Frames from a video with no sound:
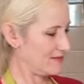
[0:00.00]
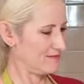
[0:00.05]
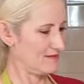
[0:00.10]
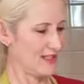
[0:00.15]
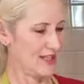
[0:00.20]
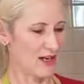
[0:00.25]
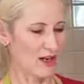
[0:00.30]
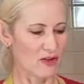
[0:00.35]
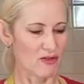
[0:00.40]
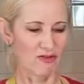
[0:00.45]

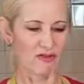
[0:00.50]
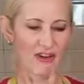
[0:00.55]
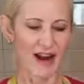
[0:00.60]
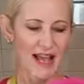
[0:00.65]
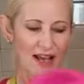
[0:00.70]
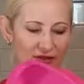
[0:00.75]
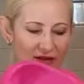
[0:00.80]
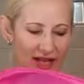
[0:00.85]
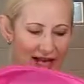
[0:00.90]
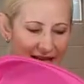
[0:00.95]
you know,
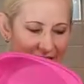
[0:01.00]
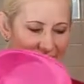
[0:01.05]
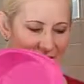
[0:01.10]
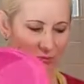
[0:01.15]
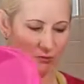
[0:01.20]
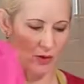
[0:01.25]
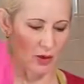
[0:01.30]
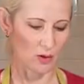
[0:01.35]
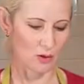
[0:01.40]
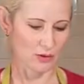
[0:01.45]
round cake
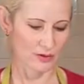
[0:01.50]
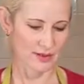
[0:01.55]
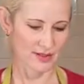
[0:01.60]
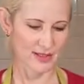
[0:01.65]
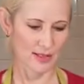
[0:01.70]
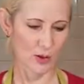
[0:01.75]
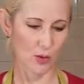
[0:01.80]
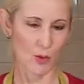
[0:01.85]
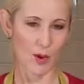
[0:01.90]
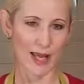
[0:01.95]
molds,
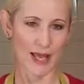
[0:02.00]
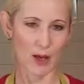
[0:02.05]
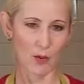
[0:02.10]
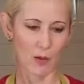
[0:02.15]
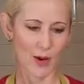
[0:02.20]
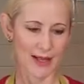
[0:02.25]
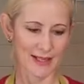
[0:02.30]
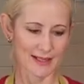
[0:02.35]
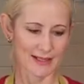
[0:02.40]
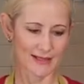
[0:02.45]
square
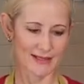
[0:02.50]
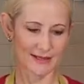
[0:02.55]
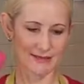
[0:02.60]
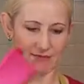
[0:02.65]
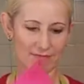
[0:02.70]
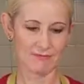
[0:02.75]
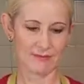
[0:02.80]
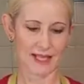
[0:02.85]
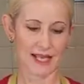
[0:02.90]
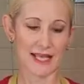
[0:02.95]
ones,
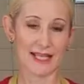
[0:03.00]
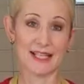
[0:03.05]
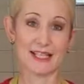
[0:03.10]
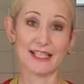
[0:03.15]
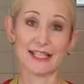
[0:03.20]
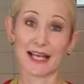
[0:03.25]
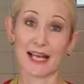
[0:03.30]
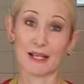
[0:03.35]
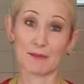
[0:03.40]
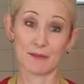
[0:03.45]
any
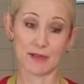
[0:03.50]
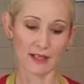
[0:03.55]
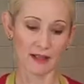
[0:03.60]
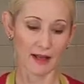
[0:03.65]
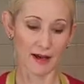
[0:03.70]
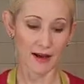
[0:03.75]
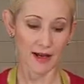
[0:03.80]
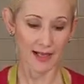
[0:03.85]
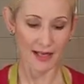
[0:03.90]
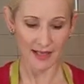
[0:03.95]
shape you
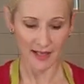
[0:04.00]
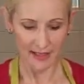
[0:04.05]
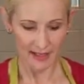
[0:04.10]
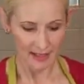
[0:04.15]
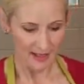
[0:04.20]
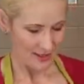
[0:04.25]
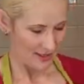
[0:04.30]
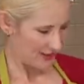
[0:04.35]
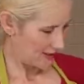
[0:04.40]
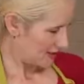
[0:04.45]
like.
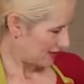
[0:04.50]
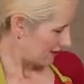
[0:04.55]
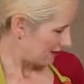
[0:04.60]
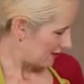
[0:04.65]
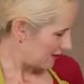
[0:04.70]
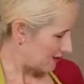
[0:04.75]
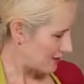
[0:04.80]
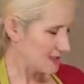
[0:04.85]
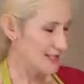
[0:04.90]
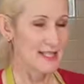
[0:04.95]

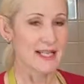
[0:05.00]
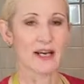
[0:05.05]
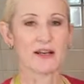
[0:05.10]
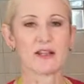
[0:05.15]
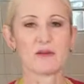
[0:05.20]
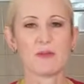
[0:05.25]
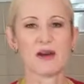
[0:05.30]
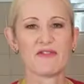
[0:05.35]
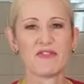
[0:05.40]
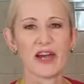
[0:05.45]
You can tell
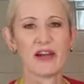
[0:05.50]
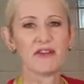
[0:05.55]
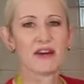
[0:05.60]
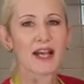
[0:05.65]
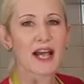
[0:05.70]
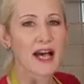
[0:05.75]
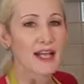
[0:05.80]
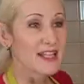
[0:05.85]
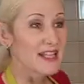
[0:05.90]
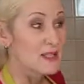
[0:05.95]
that my favorite
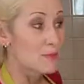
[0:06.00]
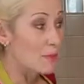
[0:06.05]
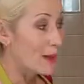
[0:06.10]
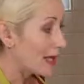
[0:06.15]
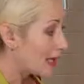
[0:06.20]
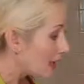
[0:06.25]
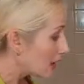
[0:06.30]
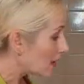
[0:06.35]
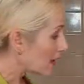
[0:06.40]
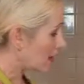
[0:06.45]
color is
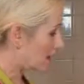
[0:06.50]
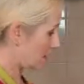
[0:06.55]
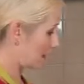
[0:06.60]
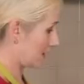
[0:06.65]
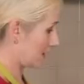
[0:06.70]
pink.